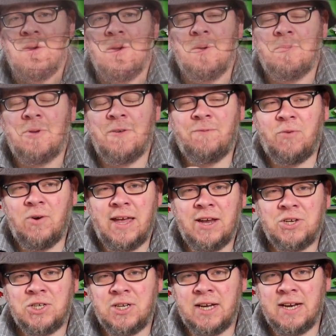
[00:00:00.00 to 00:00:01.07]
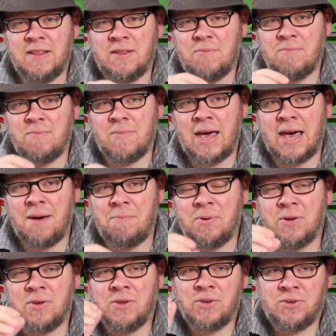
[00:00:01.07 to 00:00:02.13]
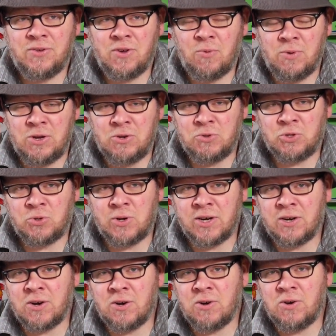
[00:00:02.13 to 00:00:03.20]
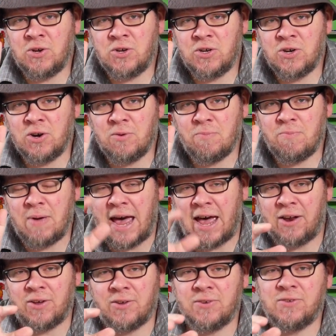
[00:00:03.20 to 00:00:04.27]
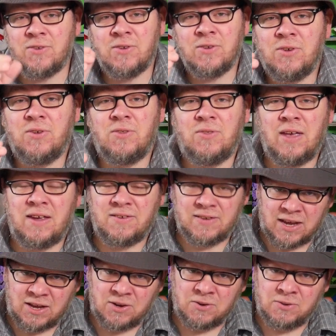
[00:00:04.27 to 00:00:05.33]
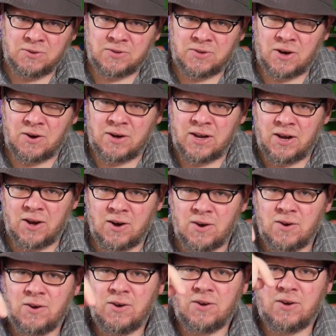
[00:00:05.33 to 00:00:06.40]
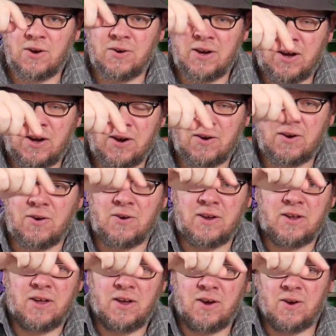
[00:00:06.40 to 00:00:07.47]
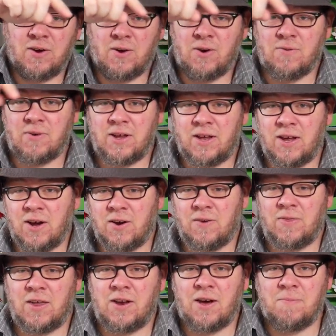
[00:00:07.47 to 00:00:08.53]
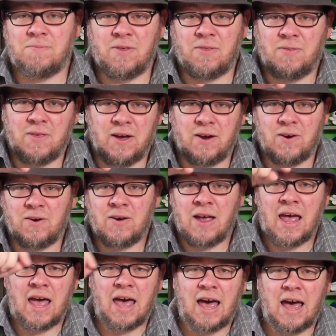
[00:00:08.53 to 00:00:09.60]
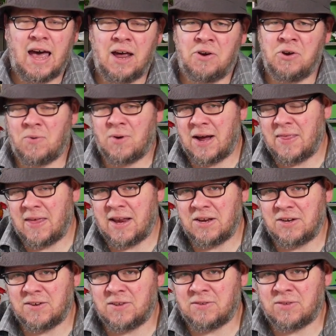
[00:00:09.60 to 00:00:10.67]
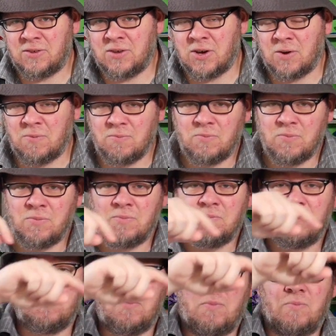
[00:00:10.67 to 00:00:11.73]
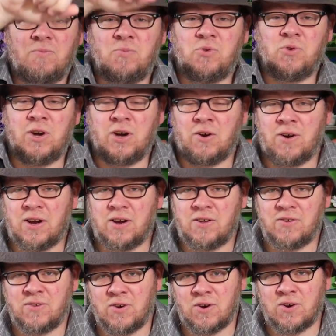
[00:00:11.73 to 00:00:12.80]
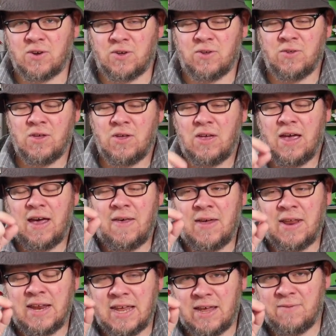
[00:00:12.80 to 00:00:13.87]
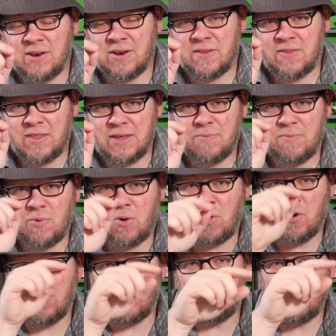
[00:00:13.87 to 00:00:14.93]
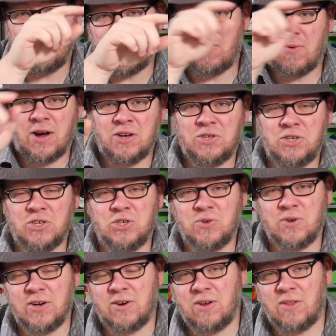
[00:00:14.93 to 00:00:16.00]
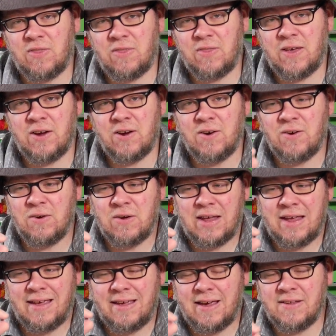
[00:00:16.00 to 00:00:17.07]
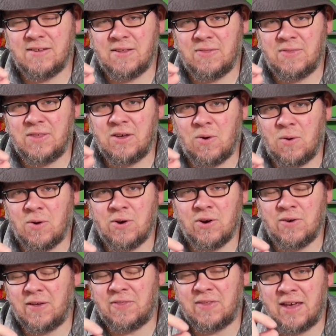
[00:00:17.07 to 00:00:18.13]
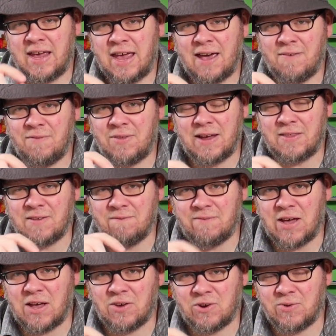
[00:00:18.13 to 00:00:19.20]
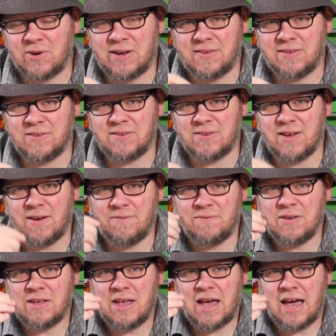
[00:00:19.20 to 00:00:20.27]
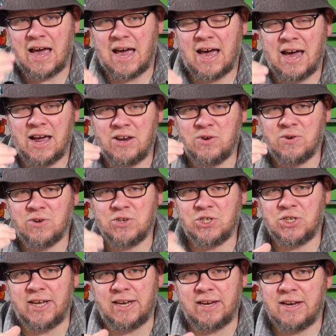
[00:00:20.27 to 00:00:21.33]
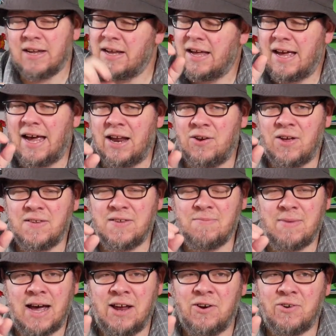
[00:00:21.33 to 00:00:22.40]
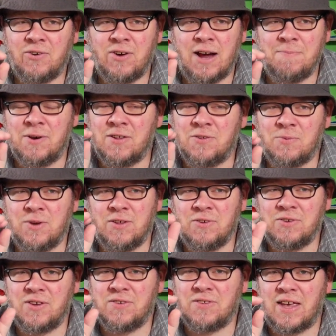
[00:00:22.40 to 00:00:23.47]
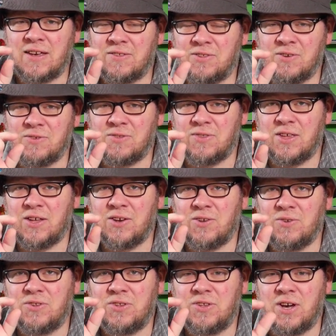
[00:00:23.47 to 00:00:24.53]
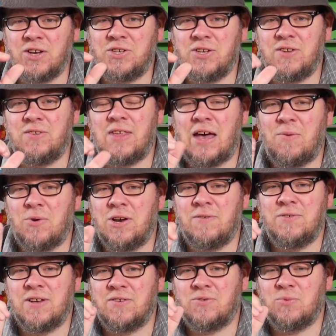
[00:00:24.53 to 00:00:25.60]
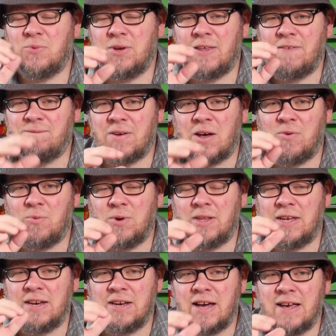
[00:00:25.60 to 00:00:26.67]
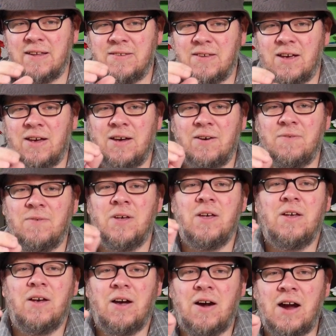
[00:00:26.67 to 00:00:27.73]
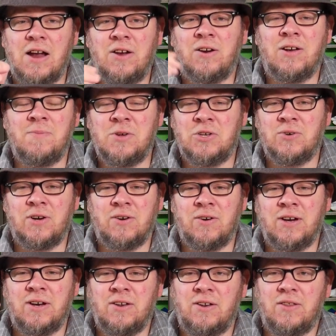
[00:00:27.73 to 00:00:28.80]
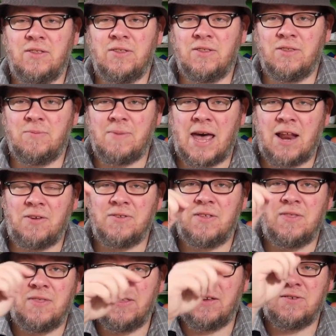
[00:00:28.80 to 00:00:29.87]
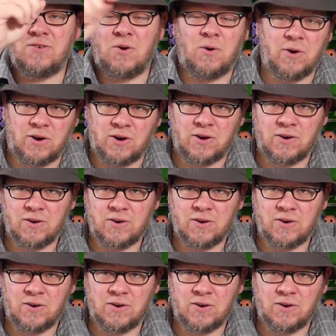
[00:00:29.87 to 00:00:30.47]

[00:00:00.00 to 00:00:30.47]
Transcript: But for that sheet in the map, so when you trigger your battles, they say, start here, go to here, over to here, then up to there. I don't know why they didn't just, trigger it in a circle. And then even the order that they want you to trigger it there isn't the order that they have like the Valkyries and stuff on your sheet. I know it's a minor gripe, but it's one of those just like those little touches that would have just really felt really nice of, all right, you're going to be triggering the battles in this order.